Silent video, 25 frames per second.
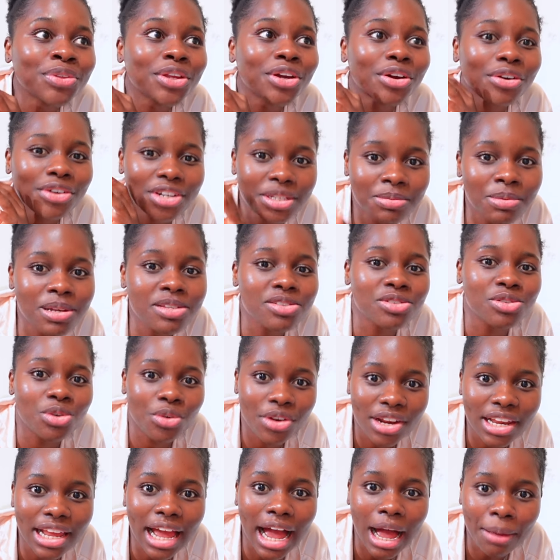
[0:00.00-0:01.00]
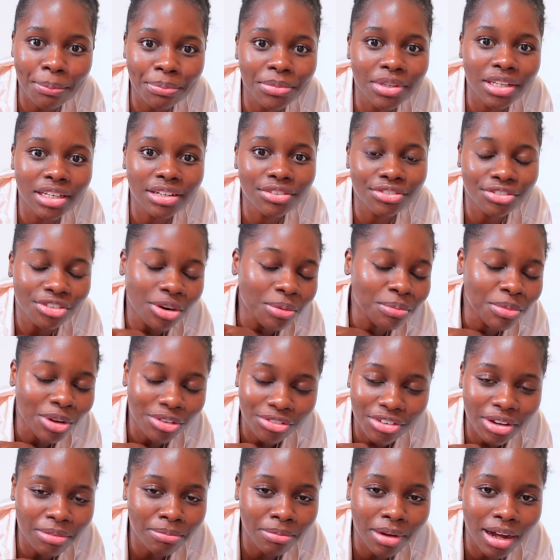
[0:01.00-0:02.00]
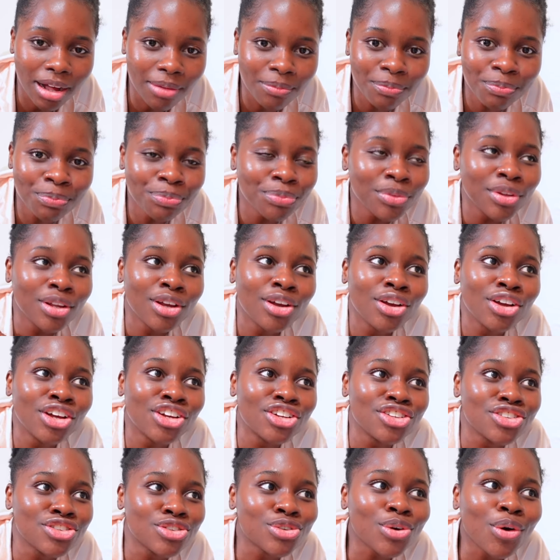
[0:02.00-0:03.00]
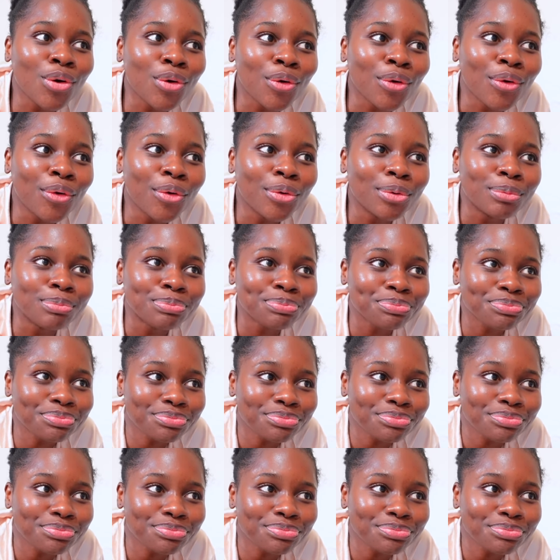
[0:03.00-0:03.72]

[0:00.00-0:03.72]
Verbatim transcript: christmas is already happening from november so